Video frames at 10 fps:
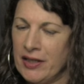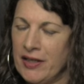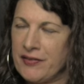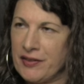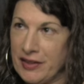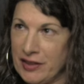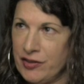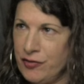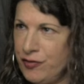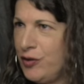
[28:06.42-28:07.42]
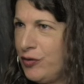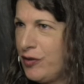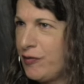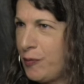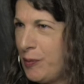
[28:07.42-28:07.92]
it's a little
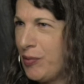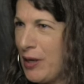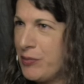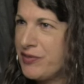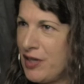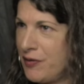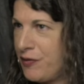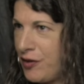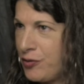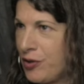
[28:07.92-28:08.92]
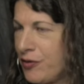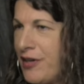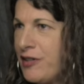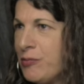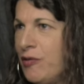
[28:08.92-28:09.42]
confusing for people outside the sex worker
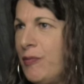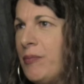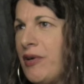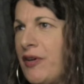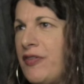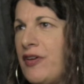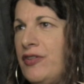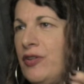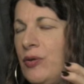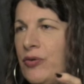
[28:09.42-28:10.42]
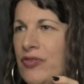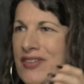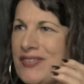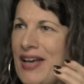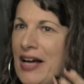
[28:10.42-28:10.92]
rights movement because they're used
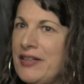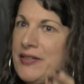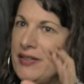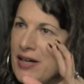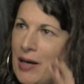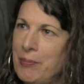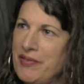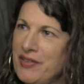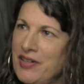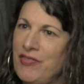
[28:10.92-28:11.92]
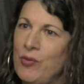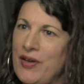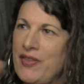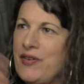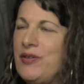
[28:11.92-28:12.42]
exactly the opposite of the
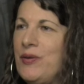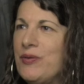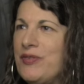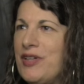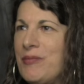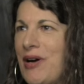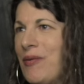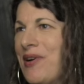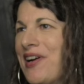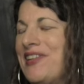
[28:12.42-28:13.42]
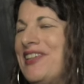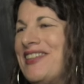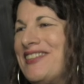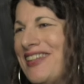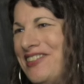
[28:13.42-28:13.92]
way they're used in marijuana
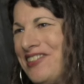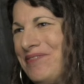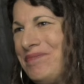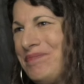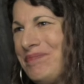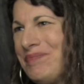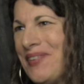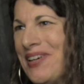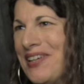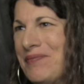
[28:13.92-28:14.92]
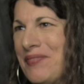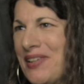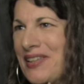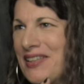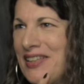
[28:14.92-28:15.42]
legalization.
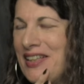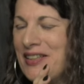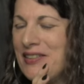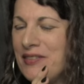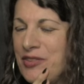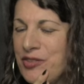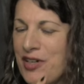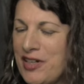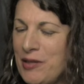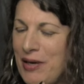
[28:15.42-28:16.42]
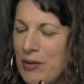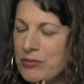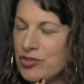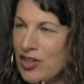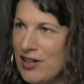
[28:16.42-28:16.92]
When you're talking
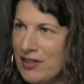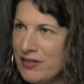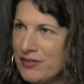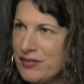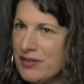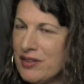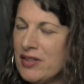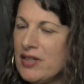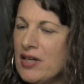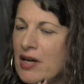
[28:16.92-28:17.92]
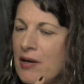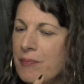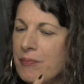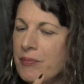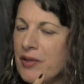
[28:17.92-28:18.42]
about drugs,
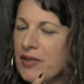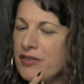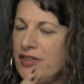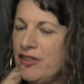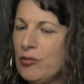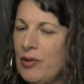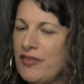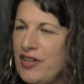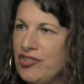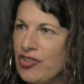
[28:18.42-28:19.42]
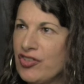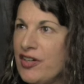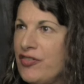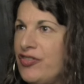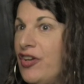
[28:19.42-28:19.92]
decriminalization is
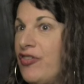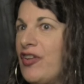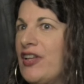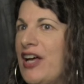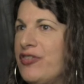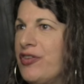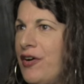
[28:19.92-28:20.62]
kind of seen as the lesser